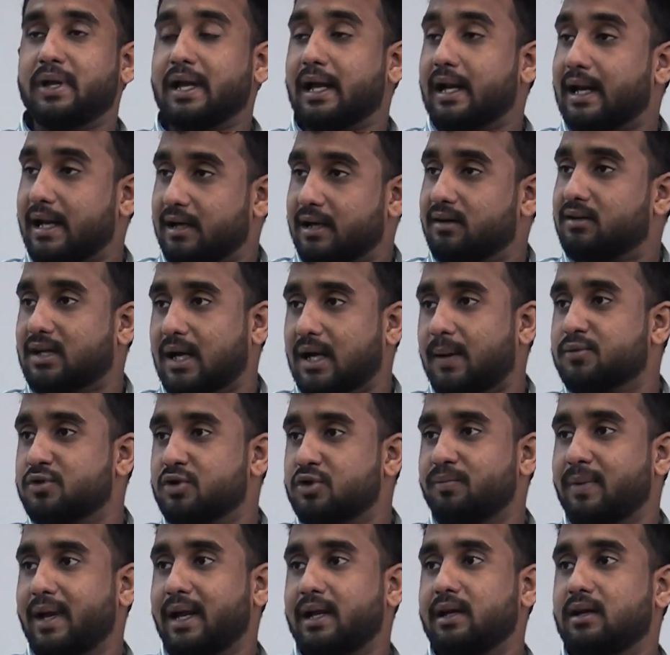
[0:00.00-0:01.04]
England
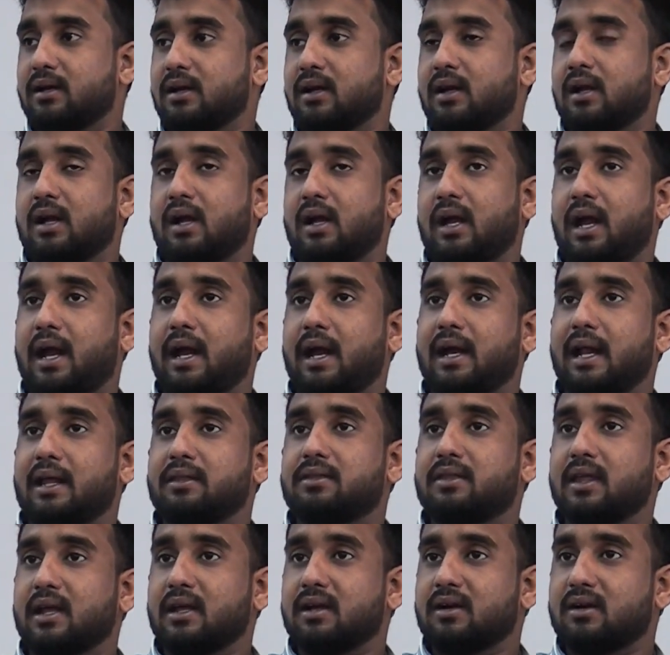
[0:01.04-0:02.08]
comes to mind. And
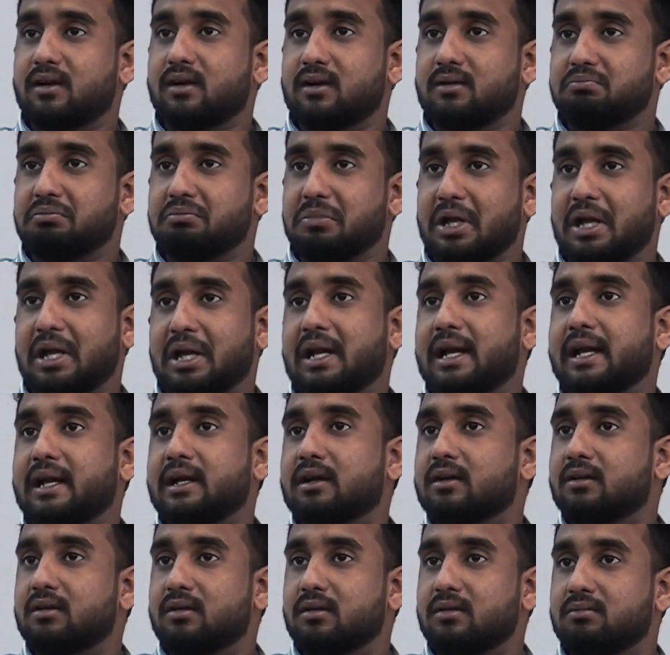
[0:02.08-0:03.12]
I think
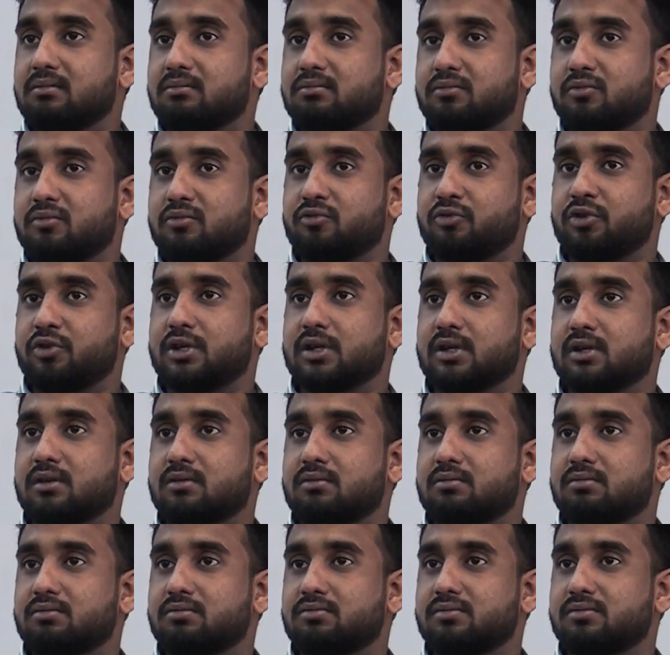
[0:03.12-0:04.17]
England
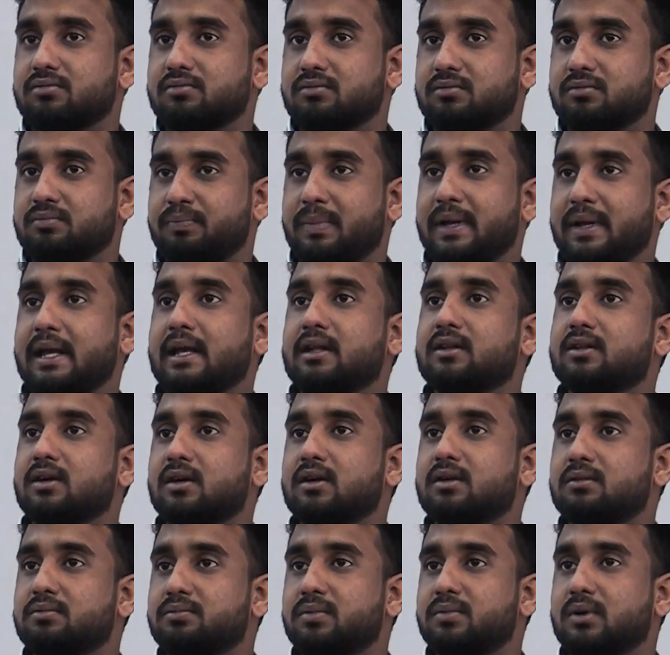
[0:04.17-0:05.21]
were, being
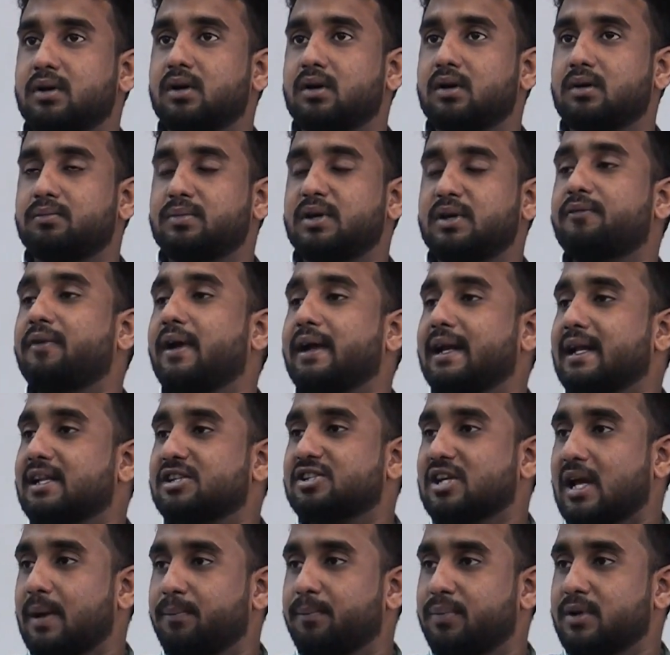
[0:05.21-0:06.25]
the
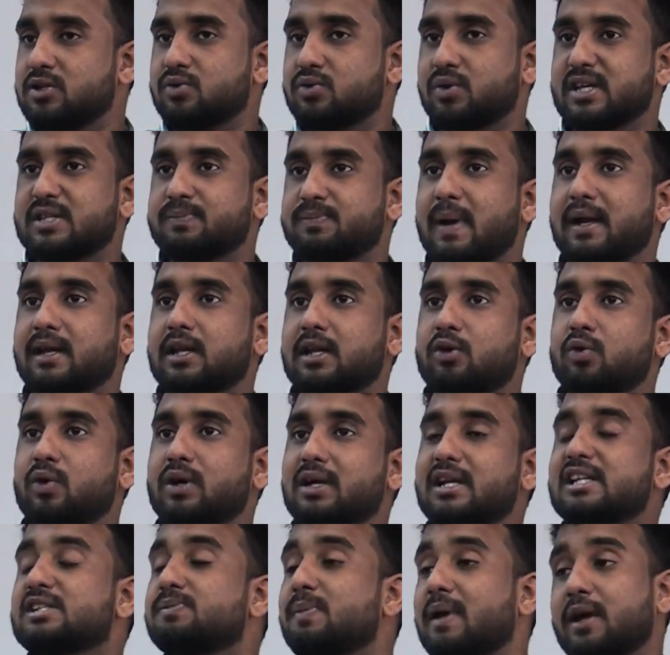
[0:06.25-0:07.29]
defending champions, were expected
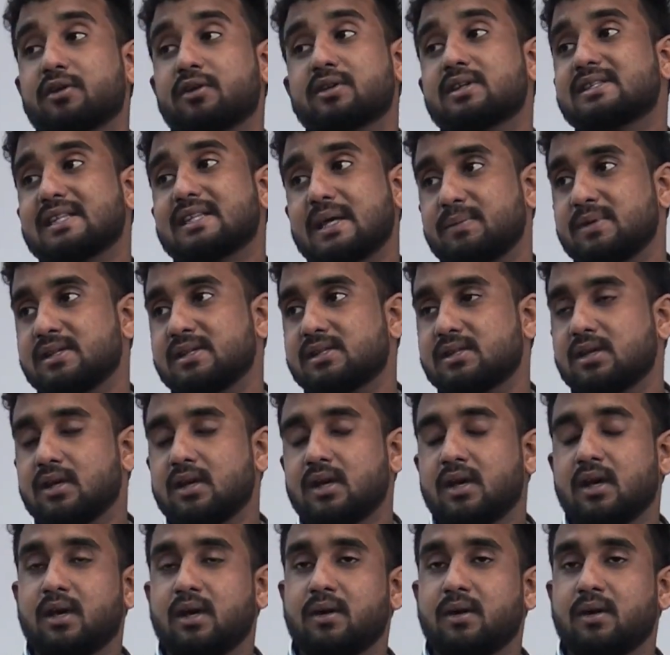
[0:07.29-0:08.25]
to at least make it to the semis.